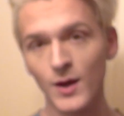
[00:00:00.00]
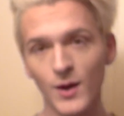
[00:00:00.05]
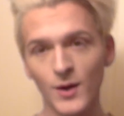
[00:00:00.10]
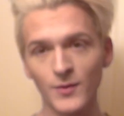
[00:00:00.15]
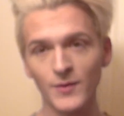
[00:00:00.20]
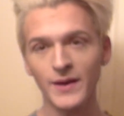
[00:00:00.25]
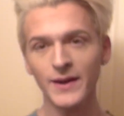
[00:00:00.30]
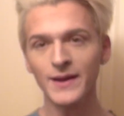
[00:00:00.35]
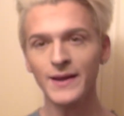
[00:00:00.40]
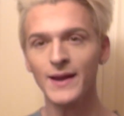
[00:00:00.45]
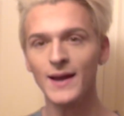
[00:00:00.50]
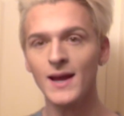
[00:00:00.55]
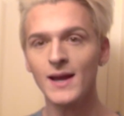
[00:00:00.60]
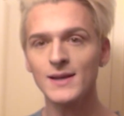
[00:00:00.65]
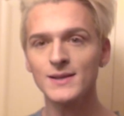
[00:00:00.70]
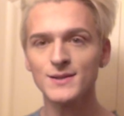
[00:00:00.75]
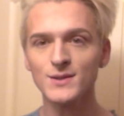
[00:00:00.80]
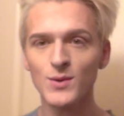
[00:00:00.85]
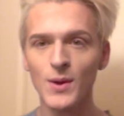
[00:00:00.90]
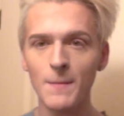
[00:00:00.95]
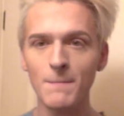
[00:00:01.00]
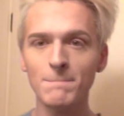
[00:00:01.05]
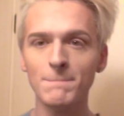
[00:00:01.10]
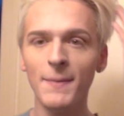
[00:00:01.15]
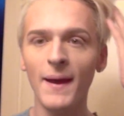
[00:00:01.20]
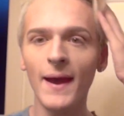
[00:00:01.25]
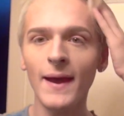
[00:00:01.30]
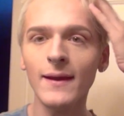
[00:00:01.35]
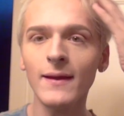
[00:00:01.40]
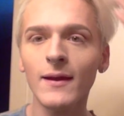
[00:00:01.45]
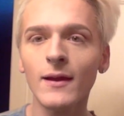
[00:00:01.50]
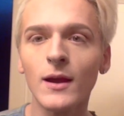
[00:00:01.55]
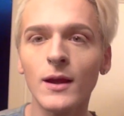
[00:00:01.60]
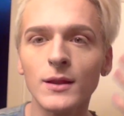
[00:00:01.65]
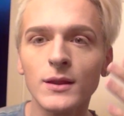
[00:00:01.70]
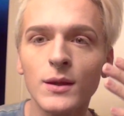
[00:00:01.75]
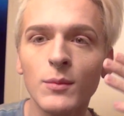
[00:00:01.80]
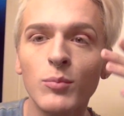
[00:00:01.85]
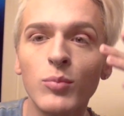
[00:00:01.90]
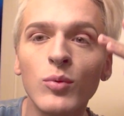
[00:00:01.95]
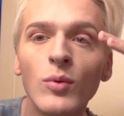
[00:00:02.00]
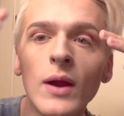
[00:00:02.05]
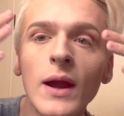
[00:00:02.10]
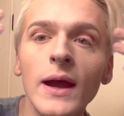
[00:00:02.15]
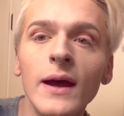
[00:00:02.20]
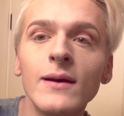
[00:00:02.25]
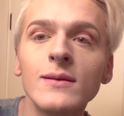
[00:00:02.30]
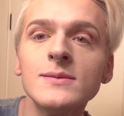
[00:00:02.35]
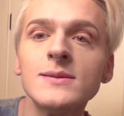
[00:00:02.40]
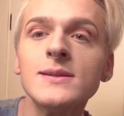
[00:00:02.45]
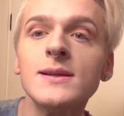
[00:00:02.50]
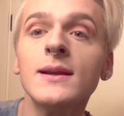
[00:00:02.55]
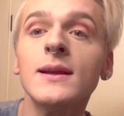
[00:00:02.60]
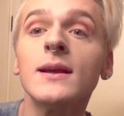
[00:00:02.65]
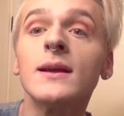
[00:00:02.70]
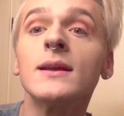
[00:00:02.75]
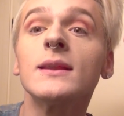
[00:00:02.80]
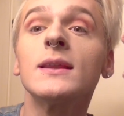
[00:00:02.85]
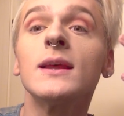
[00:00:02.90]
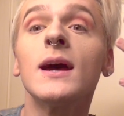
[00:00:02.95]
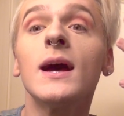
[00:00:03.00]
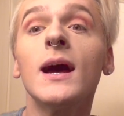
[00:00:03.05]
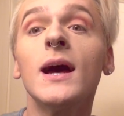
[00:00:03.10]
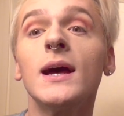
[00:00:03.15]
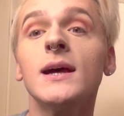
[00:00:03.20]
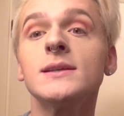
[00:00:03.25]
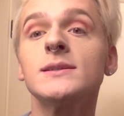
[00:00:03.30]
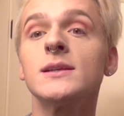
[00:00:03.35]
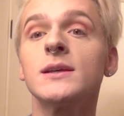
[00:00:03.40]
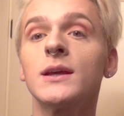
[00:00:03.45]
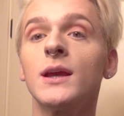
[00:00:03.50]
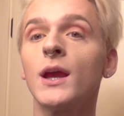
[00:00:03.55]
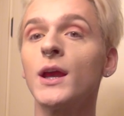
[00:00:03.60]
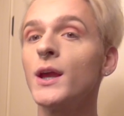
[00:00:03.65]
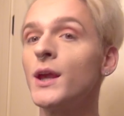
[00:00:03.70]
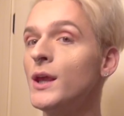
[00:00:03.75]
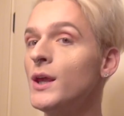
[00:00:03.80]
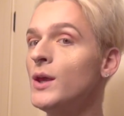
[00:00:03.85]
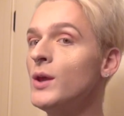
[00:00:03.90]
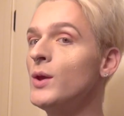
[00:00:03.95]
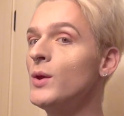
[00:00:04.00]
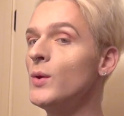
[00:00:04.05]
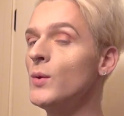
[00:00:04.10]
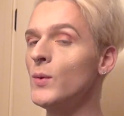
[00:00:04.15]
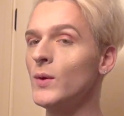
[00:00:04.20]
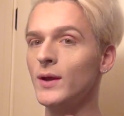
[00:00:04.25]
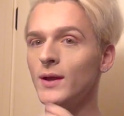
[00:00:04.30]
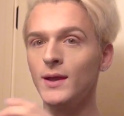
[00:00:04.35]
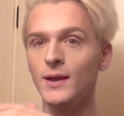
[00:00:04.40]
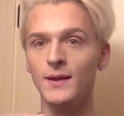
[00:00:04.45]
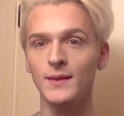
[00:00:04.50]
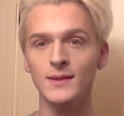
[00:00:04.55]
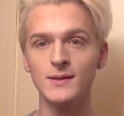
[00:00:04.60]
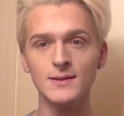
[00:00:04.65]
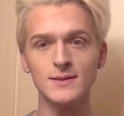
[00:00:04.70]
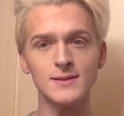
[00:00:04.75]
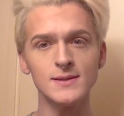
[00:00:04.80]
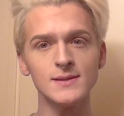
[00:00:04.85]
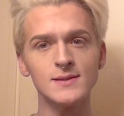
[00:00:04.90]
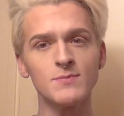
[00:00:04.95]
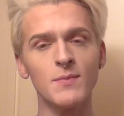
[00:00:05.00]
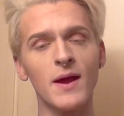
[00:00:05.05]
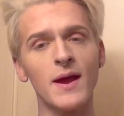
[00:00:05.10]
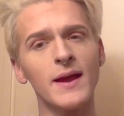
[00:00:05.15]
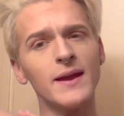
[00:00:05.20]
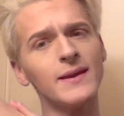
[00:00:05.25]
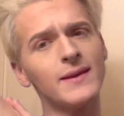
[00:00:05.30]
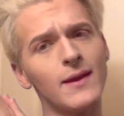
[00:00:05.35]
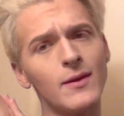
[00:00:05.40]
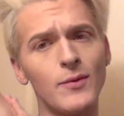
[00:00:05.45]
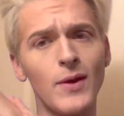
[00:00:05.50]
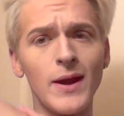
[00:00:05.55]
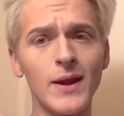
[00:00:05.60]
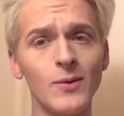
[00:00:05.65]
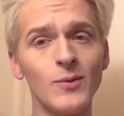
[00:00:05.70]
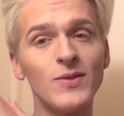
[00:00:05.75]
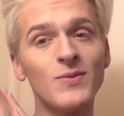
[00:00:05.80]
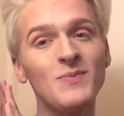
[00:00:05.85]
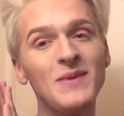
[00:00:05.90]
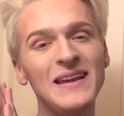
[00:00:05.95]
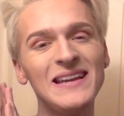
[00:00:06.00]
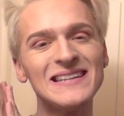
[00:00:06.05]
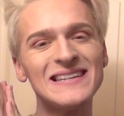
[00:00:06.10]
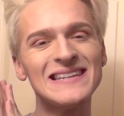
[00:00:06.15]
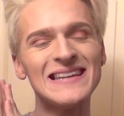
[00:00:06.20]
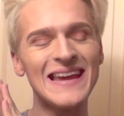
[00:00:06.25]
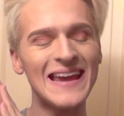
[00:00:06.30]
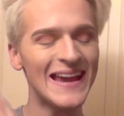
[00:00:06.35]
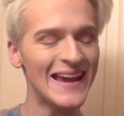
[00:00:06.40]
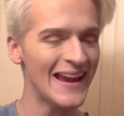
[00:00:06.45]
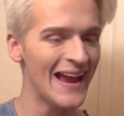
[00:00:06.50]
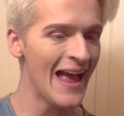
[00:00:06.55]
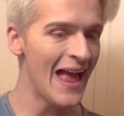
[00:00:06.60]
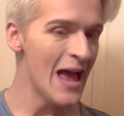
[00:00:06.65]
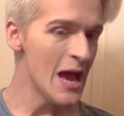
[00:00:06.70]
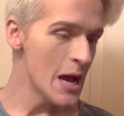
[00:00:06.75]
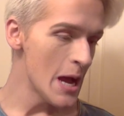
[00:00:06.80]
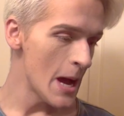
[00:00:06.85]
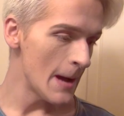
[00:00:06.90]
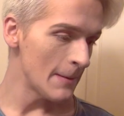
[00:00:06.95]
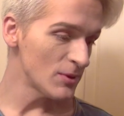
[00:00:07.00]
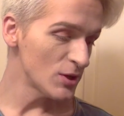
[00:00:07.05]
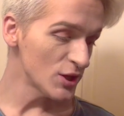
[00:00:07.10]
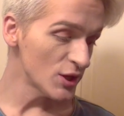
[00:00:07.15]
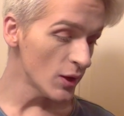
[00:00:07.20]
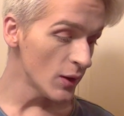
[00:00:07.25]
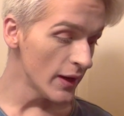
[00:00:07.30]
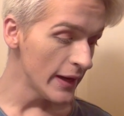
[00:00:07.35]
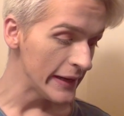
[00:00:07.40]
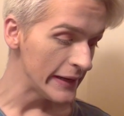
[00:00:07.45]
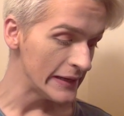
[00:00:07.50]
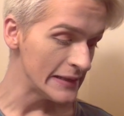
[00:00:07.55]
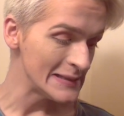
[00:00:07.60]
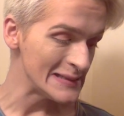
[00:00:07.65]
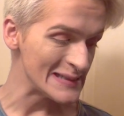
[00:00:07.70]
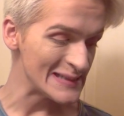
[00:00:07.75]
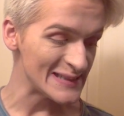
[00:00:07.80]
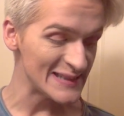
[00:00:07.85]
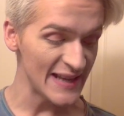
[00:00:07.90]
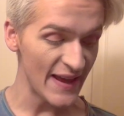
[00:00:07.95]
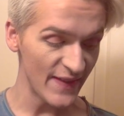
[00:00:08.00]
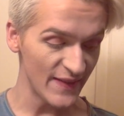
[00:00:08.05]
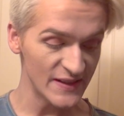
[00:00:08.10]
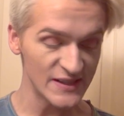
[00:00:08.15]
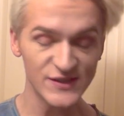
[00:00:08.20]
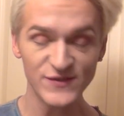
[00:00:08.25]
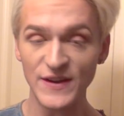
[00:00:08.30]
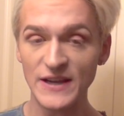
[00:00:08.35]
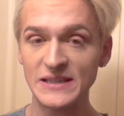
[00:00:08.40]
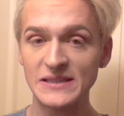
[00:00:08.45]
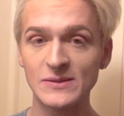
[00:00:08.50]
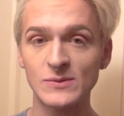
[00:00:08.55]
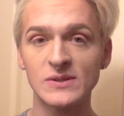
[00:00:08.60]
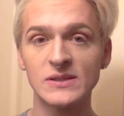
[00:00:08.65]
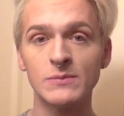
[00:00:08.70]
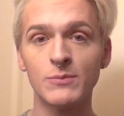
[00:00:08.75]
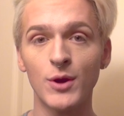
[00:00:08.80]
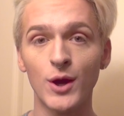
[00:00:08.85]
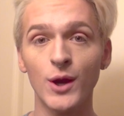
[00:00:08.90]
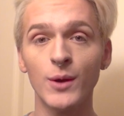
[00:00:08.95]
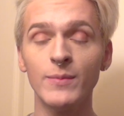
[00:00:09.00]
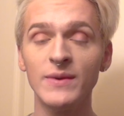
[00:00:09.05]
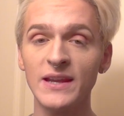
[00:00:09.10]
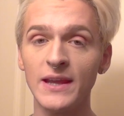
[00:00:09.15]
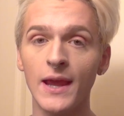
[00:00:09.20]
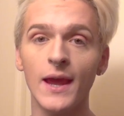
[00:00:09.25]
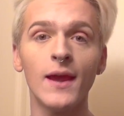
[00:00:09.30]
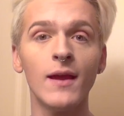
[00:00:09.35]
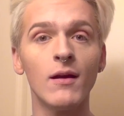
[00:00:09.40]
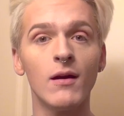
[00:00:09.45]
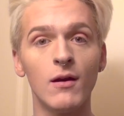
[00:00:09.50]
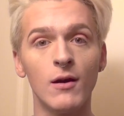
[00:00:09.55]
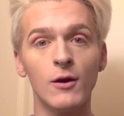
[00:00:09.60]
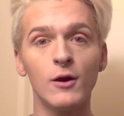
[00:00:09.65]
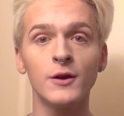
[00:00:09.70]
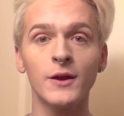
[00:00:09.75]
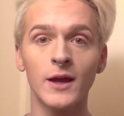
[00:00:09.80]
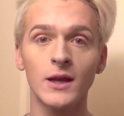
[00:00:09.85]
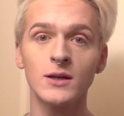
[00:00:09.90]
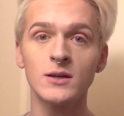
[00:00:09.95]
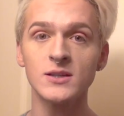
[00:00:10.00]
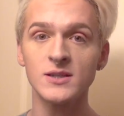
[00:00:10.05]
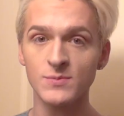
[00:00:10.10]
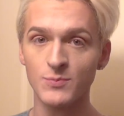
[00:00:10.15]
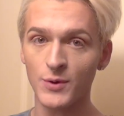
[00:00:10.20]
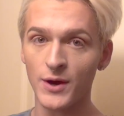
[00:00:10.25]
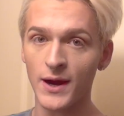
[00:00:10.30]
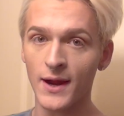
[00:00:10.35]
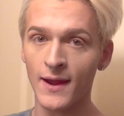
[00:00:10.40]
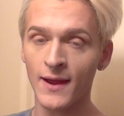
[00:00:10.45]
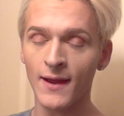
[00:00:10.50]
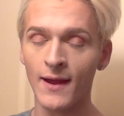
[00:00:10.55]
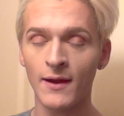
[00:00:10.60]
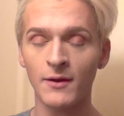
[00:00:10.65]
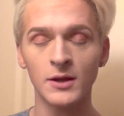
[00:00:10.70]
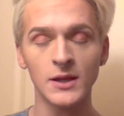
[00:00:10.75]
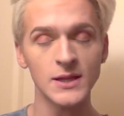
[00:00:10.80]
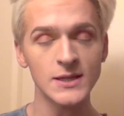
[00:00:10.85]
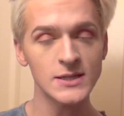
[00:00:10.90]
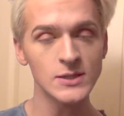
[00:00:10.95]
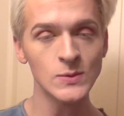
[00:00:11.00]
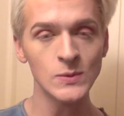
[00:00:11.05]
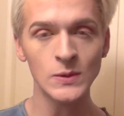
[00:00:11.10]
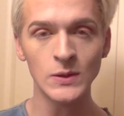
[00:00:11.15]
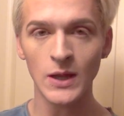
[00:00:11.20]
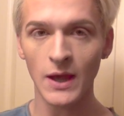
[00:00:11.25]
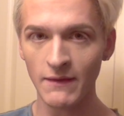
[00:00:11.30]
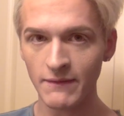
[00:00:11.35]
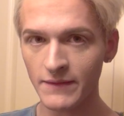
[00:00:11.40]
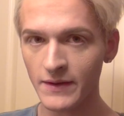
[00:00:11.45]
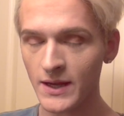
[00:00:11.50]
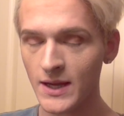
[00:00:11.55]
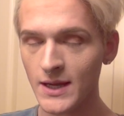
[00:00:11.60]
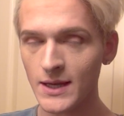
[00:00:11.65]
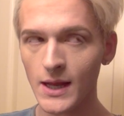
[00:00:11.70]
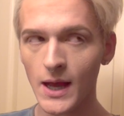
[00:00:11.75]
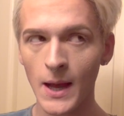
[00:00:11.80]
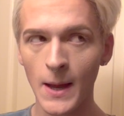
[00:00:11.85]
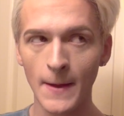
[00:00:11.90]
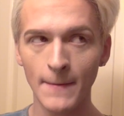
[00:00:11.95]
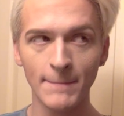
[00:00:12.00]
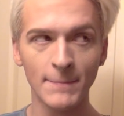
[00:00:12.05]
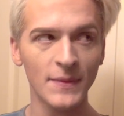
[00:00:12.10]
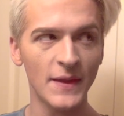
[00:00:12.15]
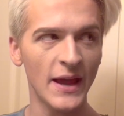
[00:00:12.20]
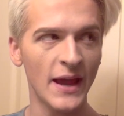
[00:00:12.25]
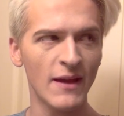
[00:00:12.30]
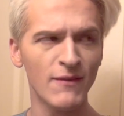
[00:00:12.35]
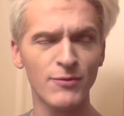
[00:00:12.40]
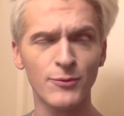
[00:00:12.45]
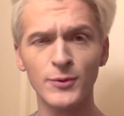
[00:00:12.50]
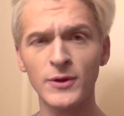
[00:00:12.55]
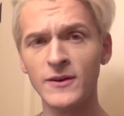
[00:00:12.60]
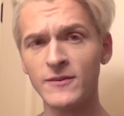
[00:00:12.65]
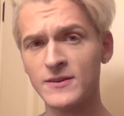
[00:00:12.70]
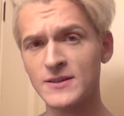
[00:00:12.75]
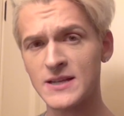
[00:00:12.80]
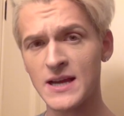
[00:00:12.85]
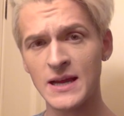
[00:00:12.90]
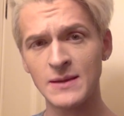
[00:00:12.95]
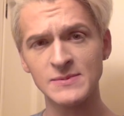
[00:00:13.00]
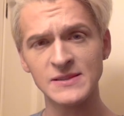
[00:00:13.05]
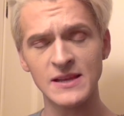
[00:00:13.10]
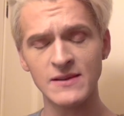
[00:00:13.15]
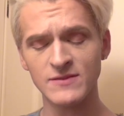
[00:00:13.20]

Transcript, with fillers: Alright guys, so I'm back. I got the brows done, I got the eyes looking cute, and this is my get ready with me today. I'm going to go ahead and set this face with some Urban Decay All Nighter Spray. I really do love it. Um, they have three different types.